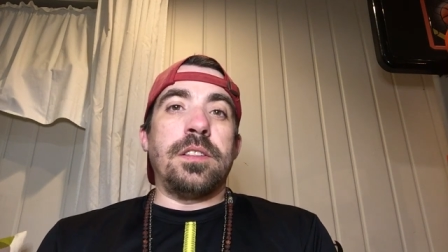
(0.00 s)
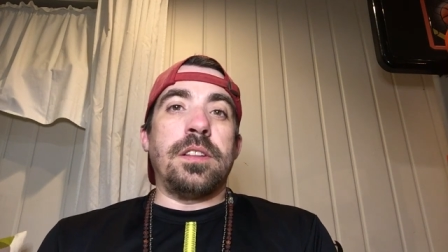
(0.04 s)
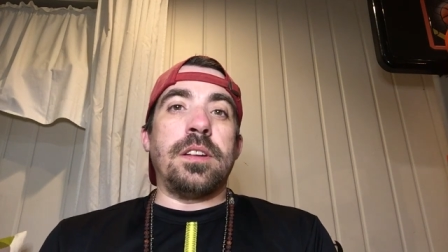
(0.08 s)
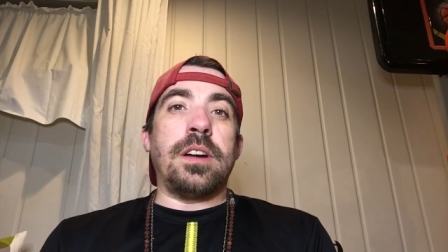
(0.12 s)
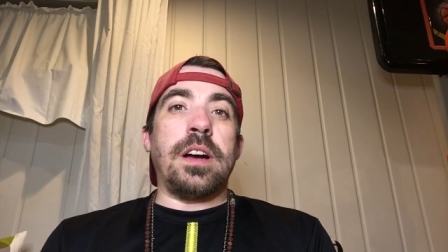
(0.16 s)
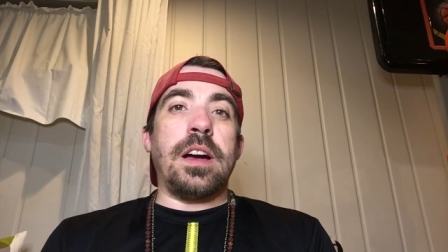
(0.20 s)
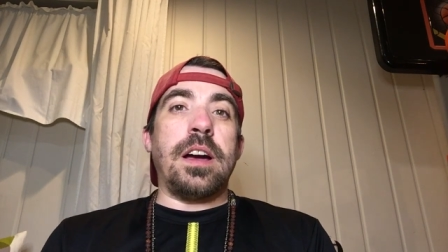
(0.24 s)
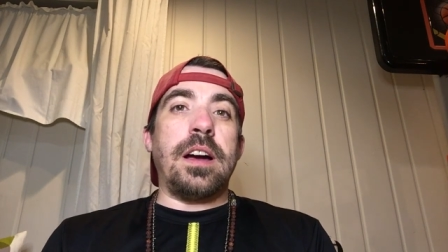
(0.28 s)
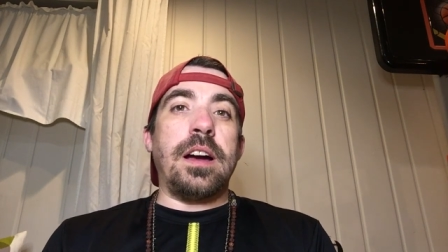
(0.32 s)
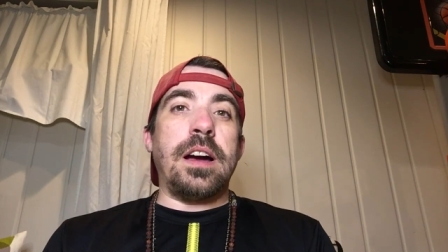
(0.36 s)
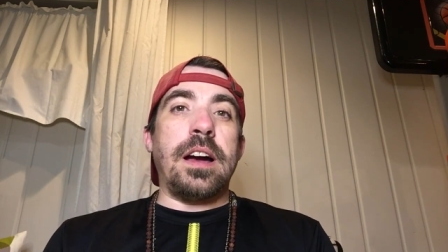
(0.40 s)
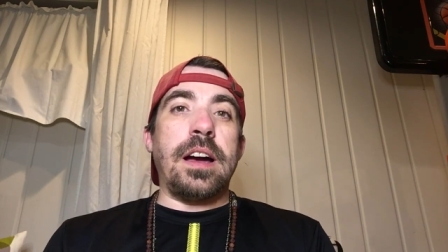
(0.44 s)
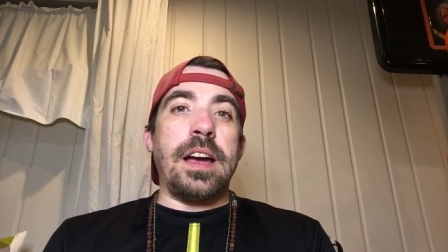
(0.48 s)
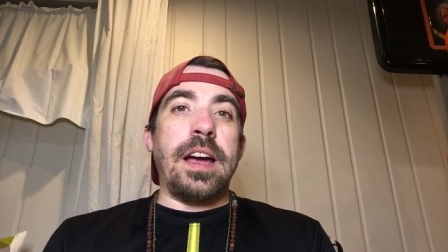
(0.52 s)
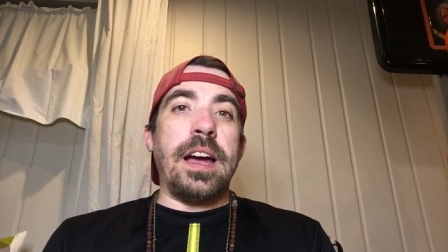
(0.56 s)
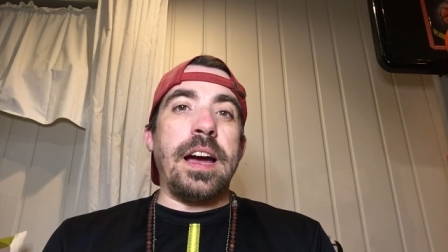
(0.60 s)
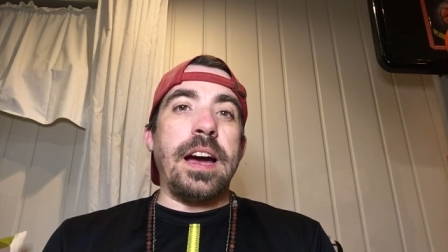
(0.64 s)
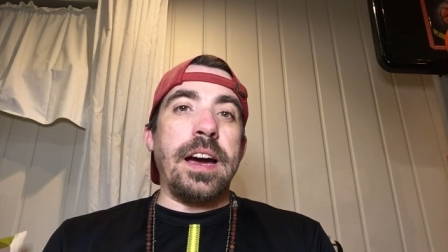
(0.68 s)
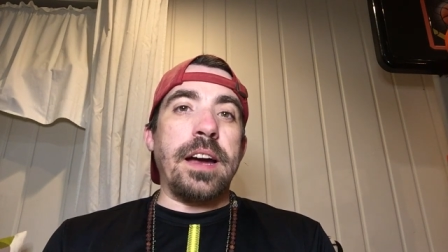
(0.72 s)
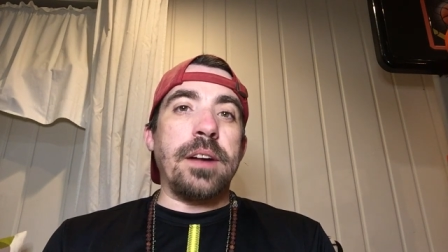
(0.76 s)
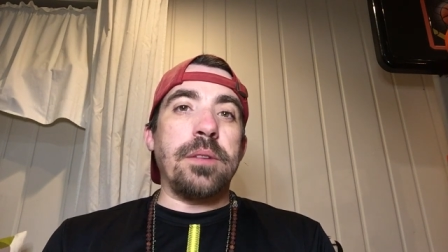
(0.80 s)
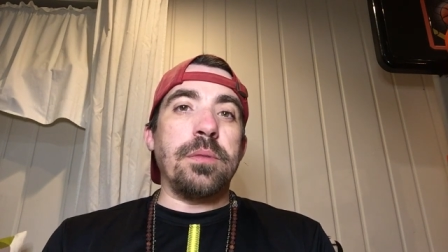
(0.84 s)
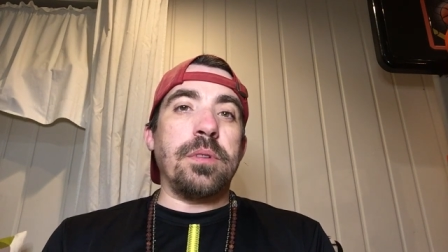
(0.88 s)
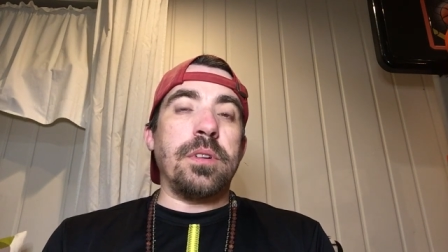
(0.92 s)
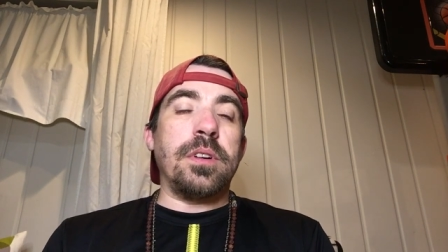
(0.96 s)
I
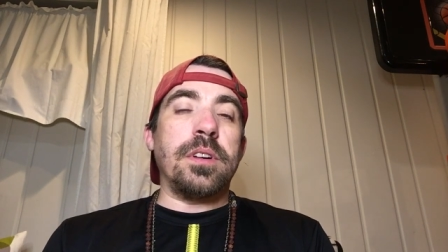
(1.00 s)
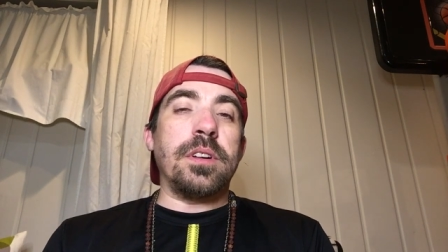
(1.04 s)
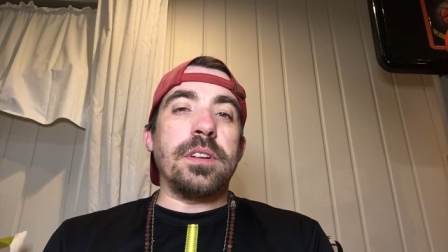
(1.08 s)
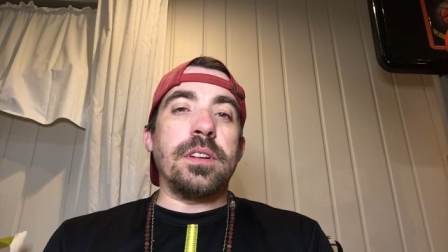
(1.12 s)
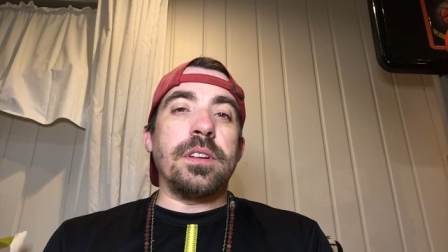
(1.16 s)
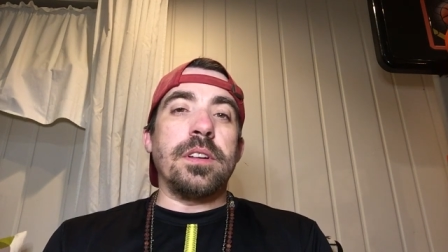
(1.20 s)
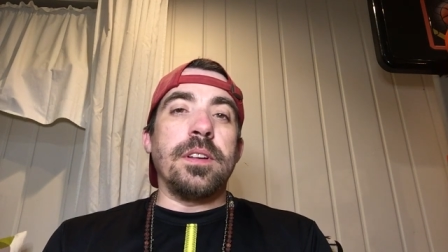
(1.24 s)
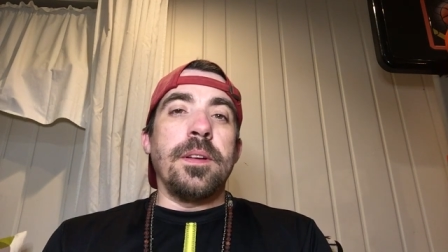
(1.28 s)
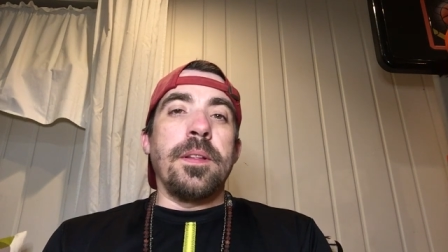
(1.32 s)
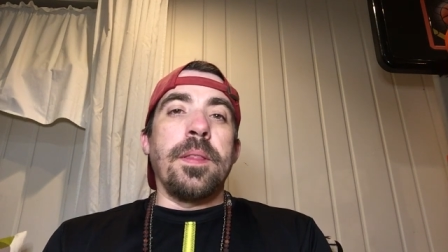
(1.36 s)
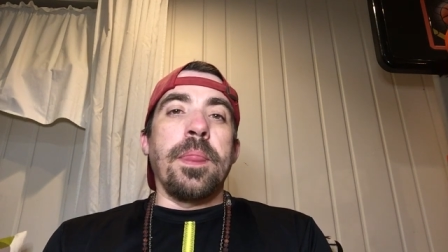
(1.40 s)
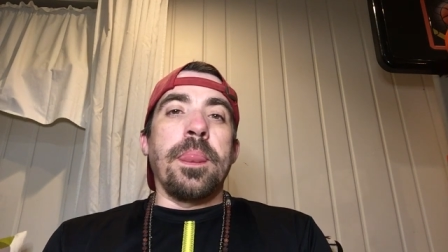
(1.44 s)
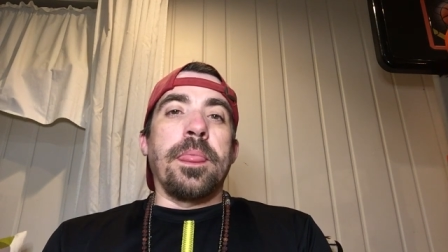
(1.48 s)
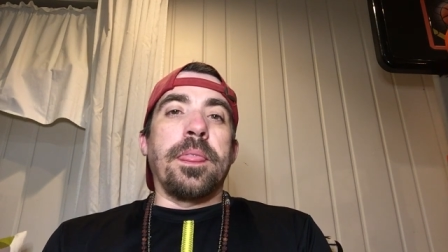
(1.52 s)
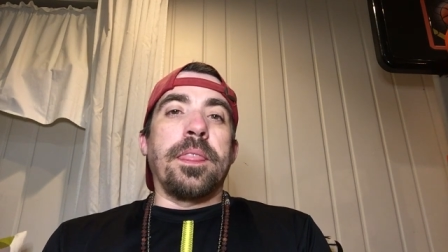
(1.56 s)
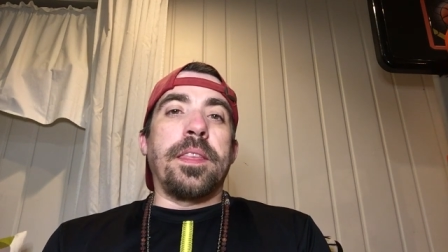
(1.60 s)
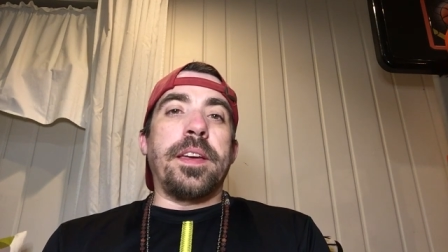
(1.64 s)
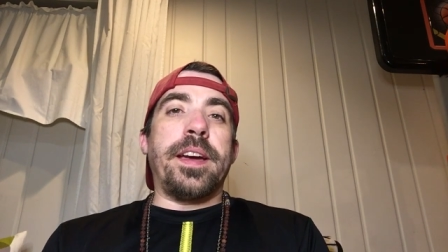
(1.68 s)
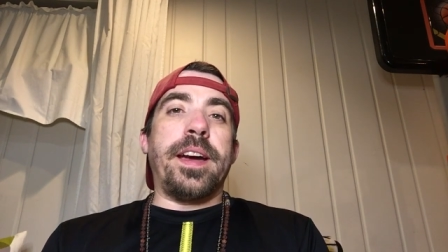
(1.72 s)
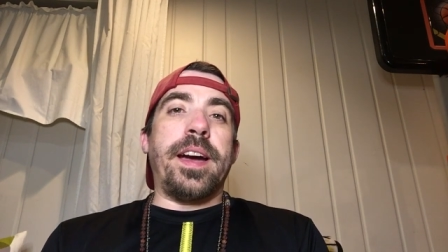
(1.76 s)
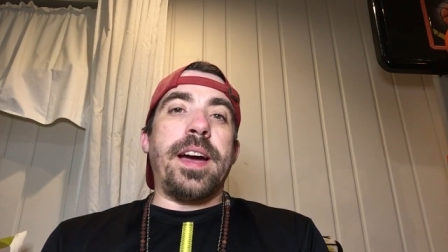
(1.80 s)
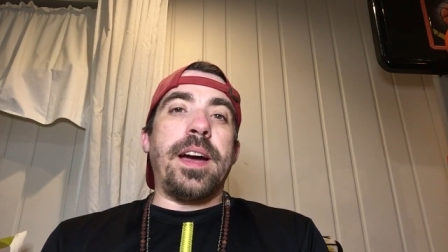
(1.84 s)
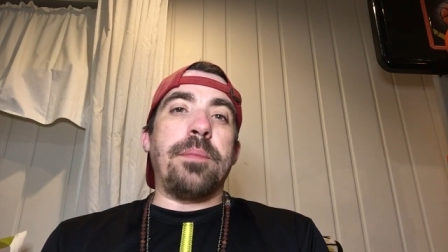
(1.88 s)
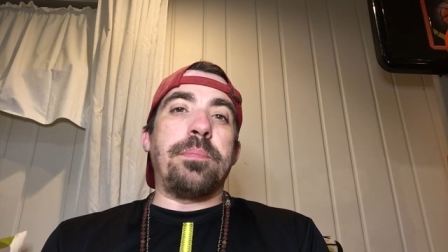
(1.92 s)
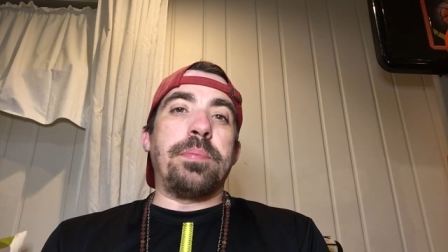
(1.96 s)
had one.
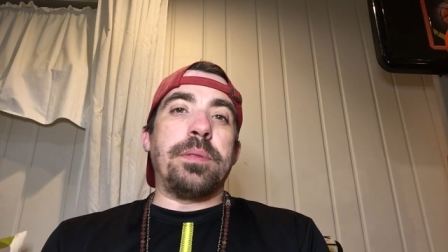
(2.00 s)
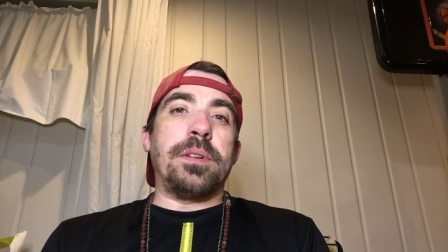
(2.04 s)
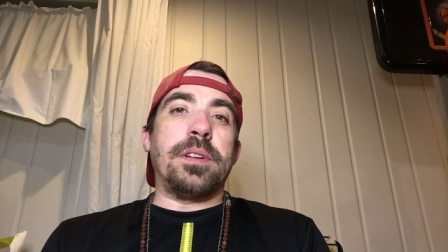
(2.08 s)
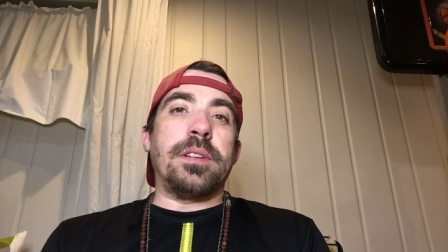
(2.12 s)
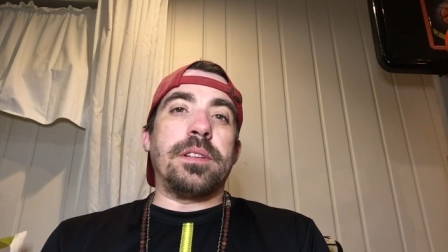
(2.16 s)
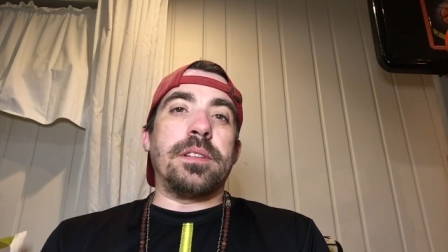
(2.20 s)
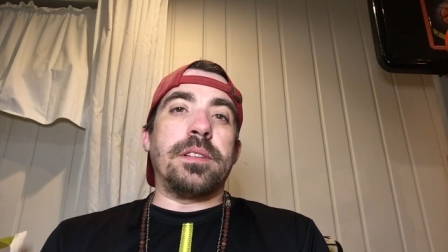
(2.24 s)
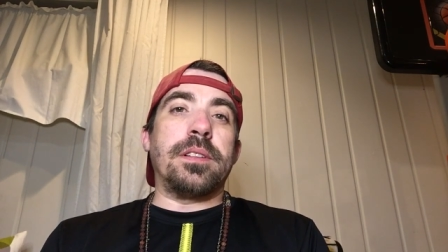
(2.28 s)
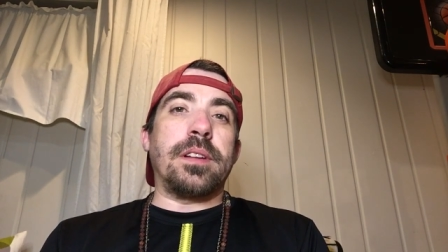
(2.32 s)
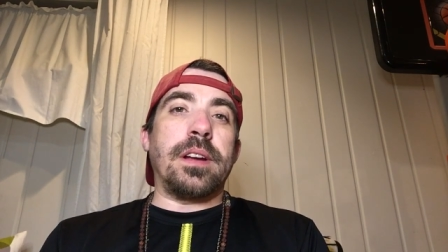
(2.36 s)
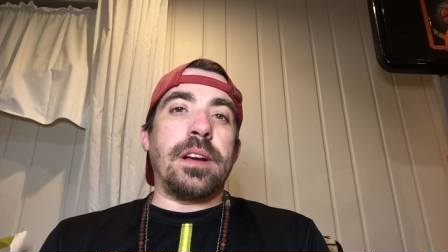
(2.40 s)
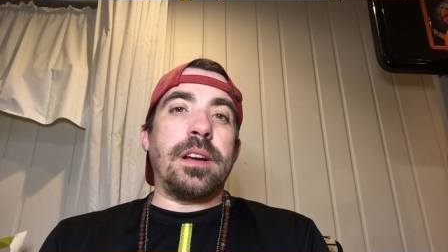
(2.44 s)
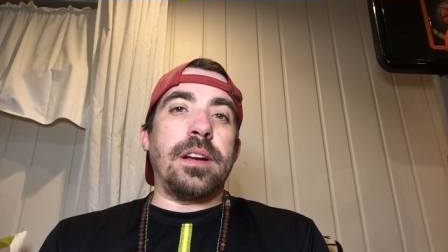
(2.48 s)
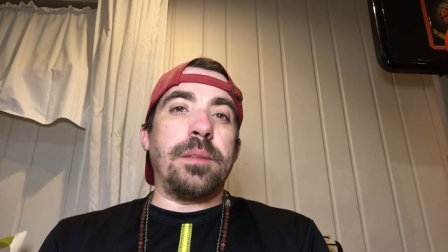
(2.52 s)
They happened,